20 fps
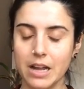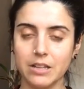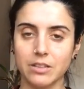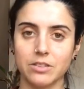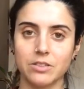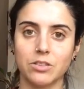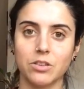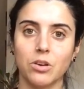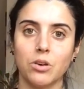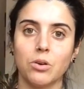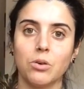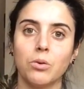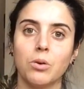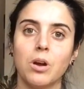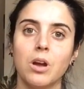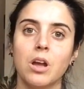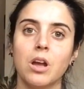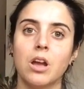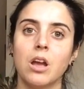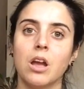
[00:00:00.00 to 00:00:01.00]
And so
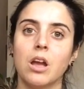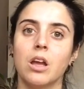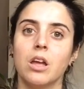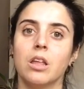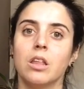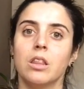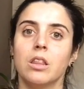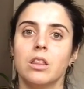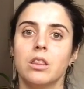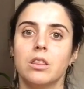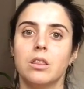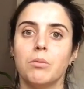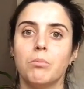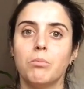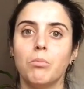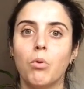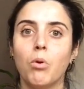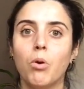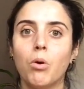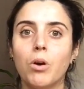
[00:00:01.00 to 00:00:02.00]
the
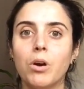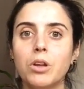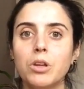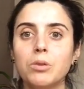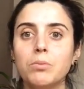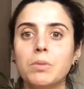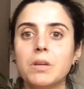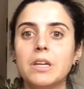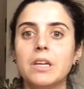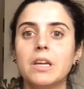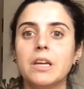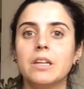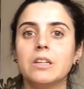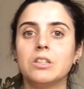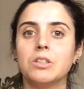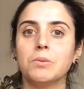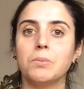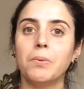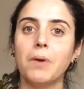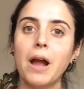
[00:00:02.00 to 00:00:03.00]
more you
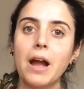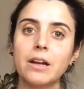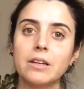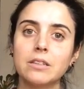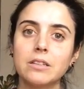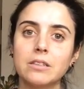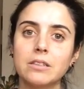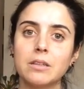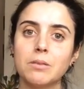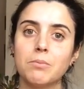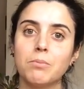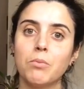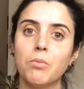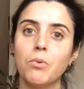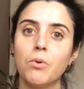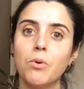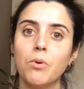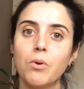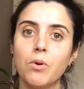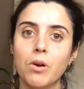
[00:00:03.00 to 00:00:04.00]
begin to practice, the
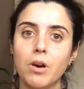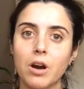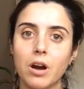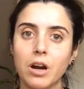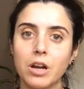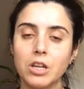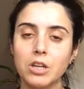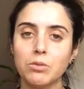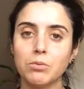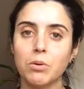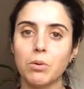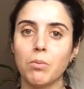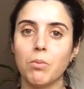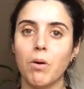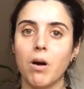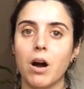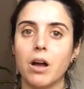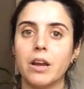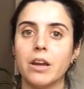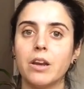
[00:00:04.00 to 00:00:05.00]
more you will
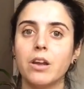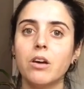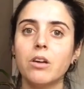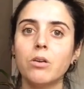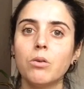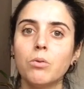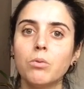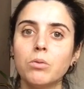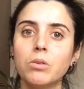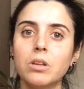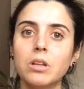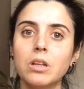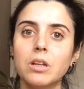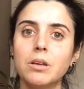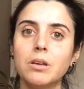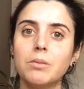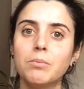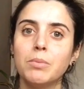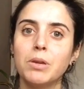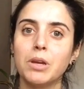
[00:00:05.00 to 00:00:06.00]
want to not
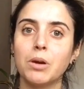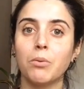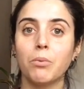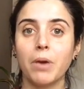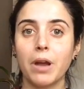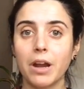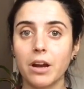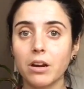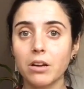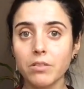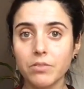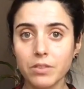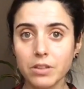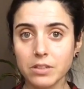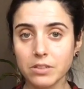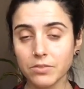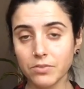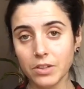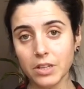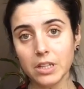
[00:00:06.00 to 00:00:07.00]
only be aware of
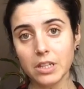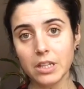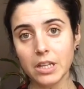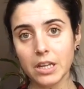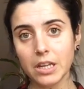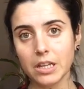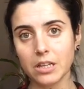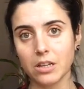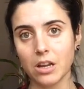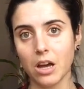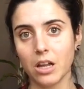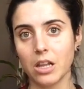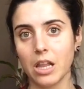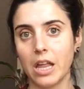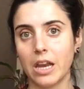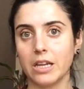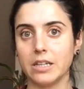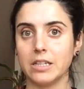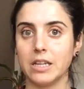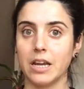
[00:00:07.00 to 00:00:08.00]
this feeling and not
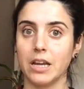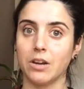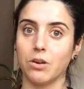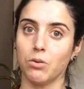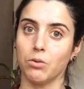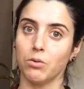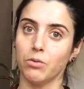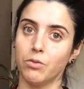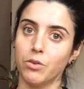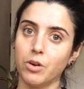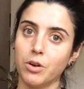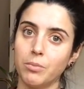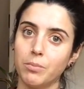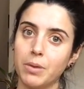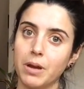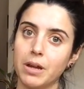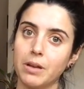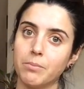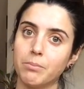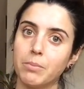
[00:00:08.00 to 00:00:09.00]
let it take over,
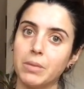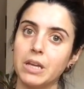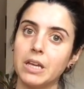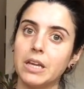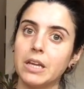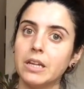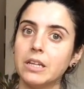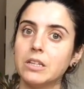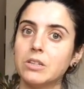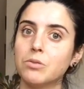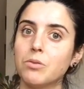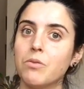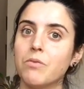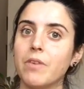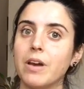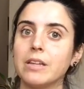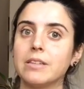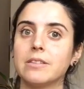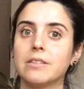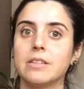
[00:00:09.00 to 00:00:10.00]
but begin to
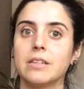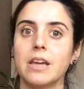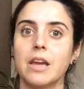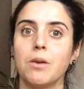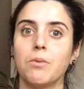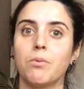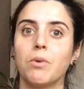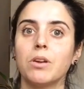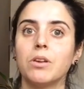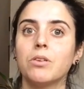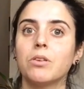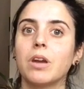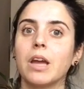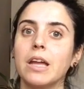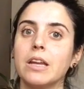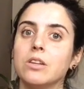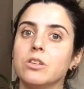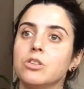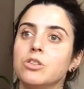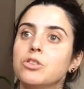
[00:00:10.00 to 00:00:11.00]
investigate what you
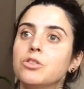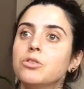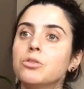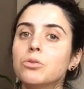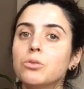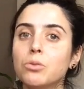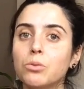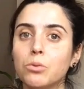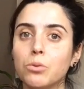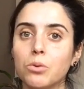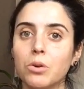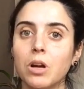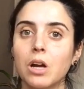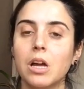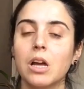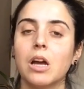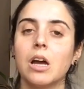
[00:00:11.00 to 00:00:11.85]
can do